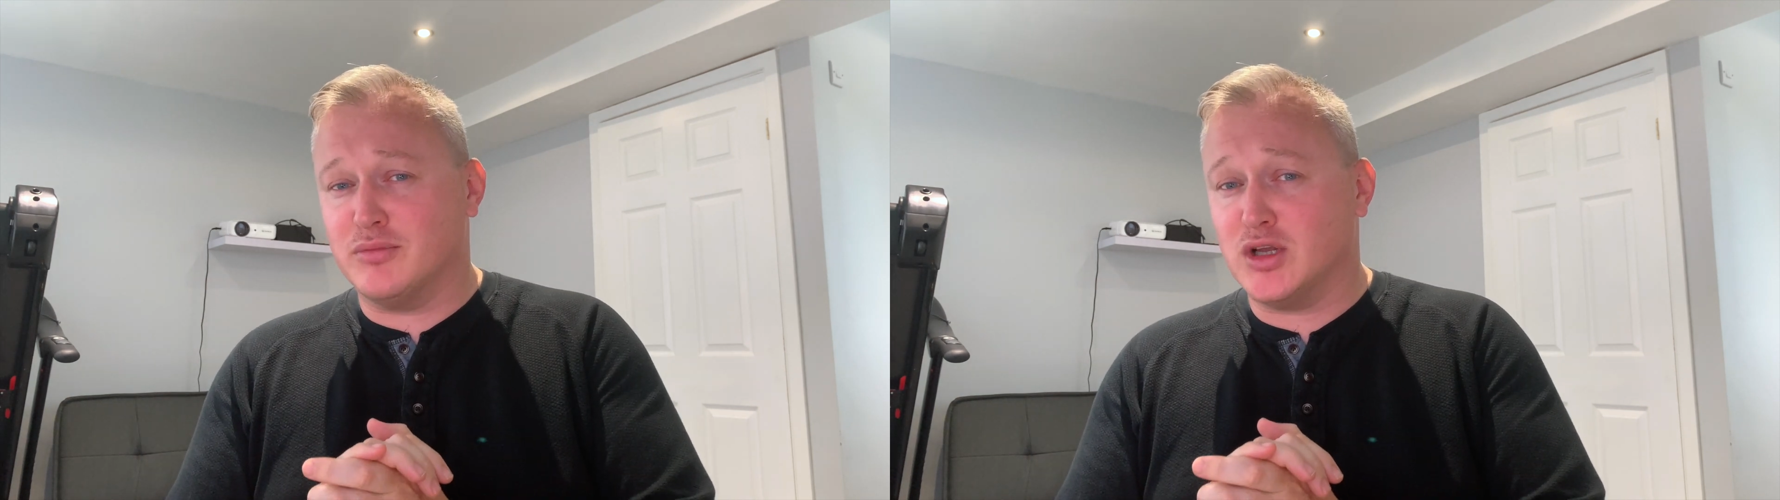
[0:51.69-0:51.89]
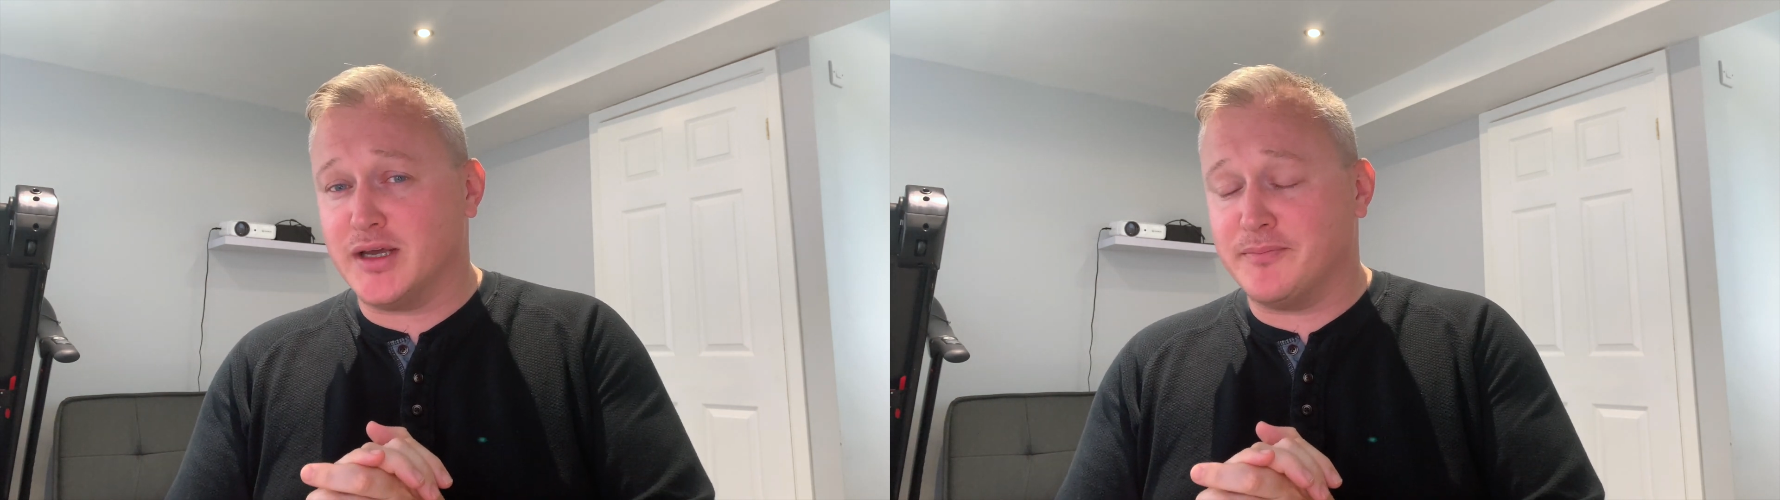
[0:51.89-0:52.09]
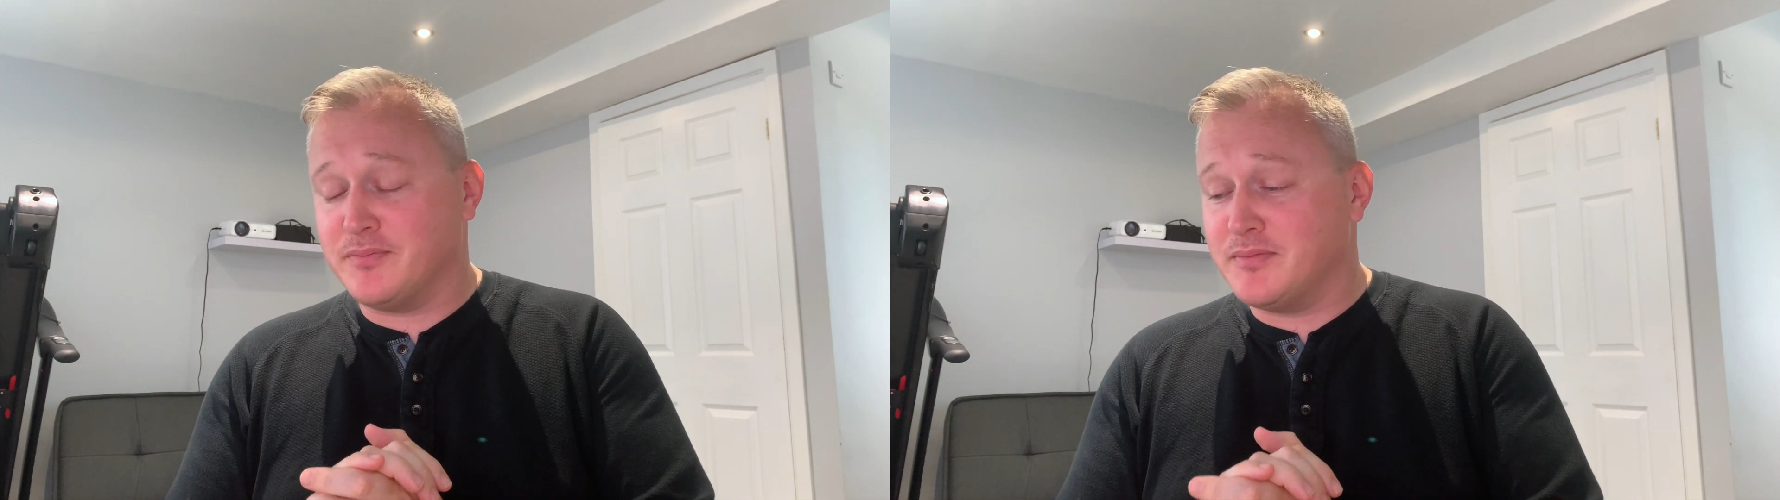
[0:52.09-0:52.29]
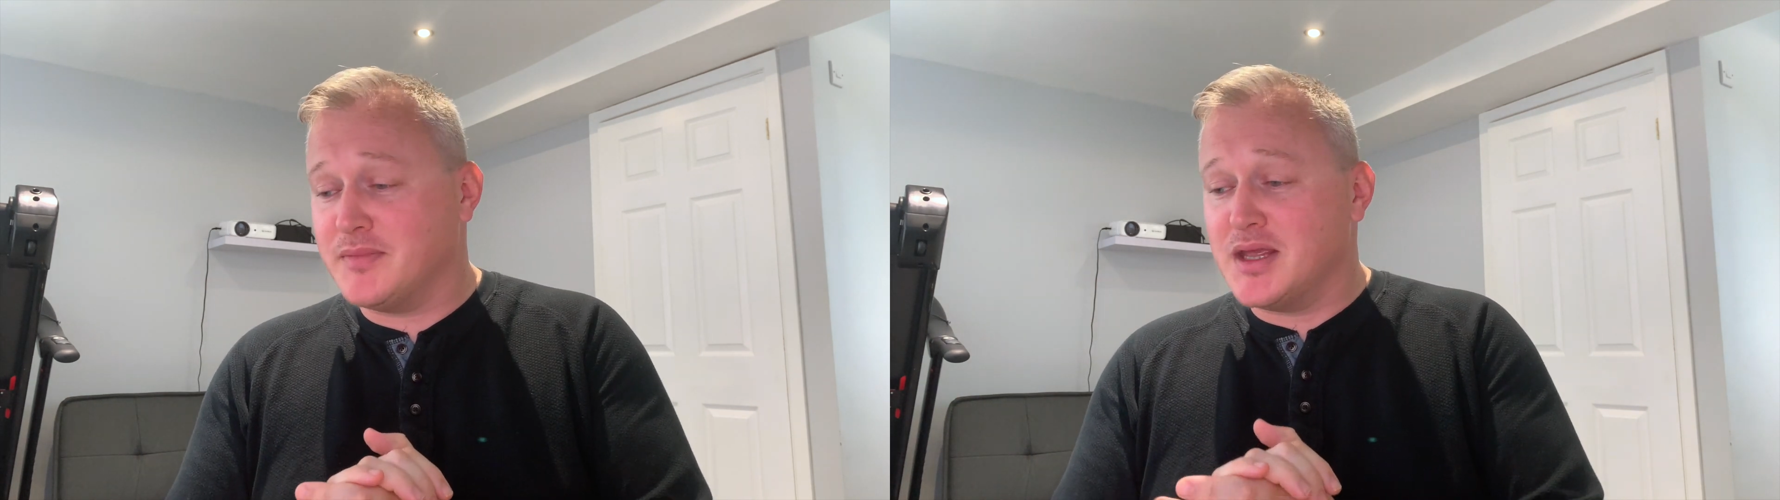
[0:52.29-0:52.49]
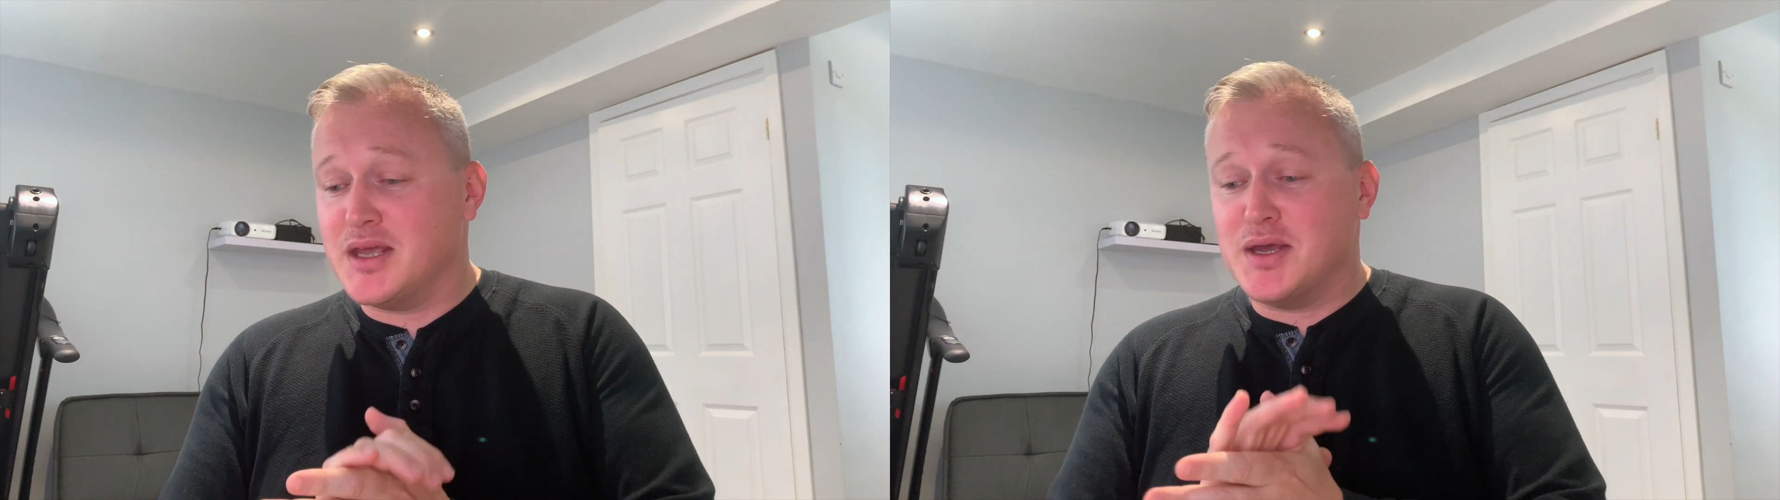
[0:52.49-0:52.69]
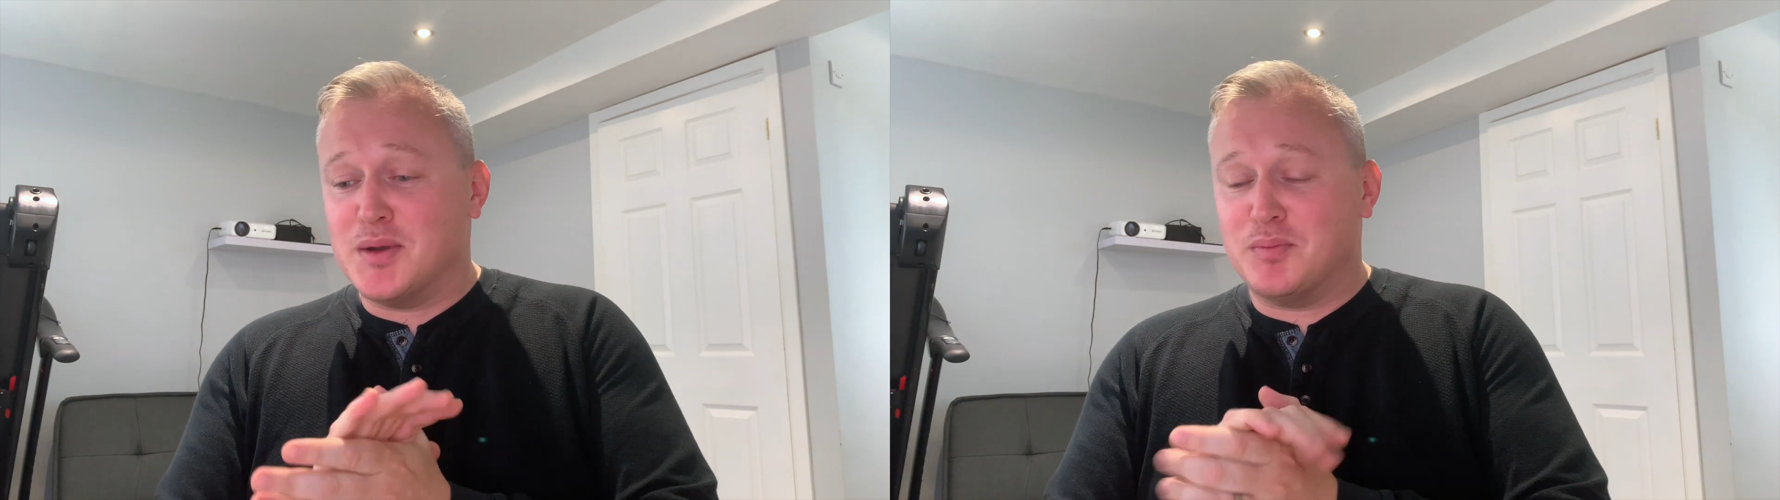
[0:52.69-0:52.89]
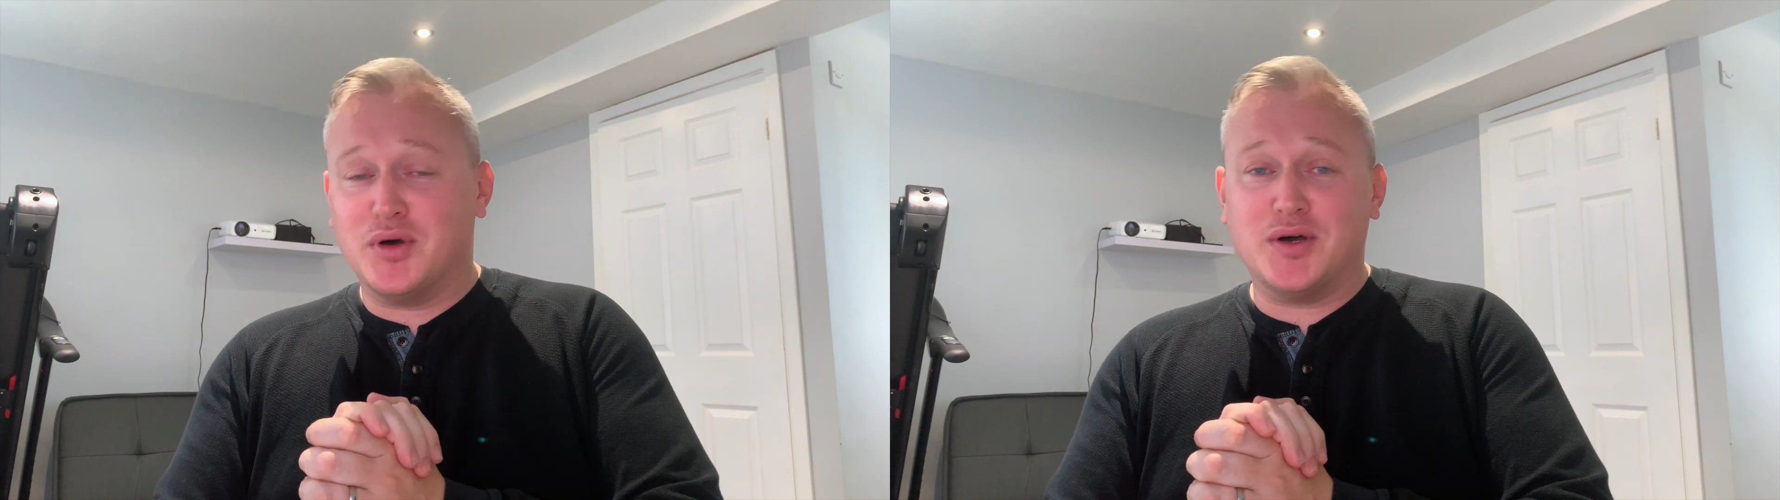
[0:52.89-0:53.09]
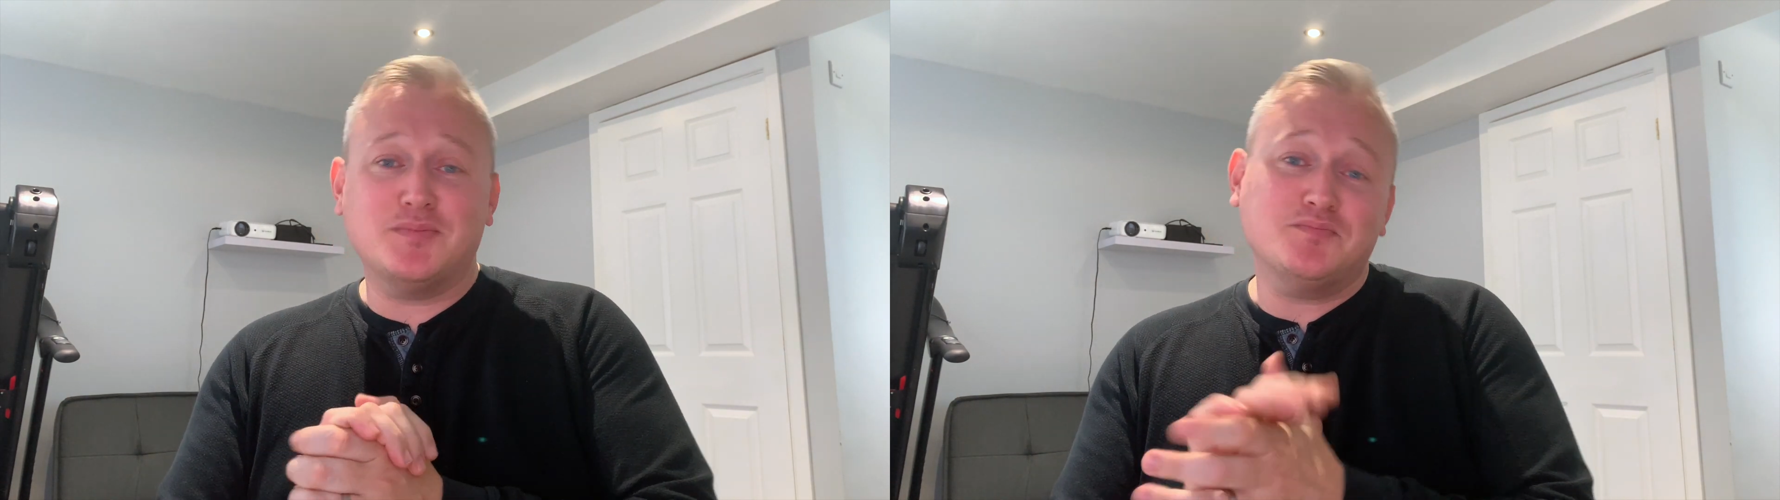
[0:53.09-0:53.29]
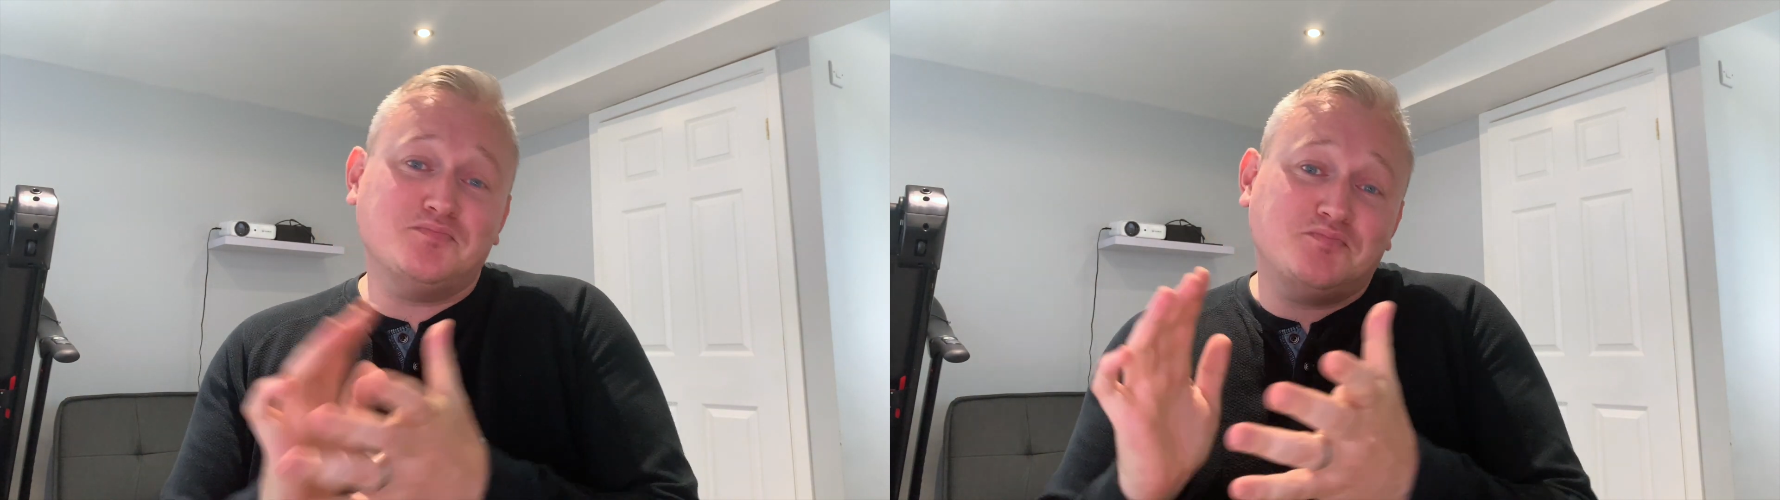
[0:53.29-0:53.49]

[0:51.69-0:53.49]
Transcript: mullet. But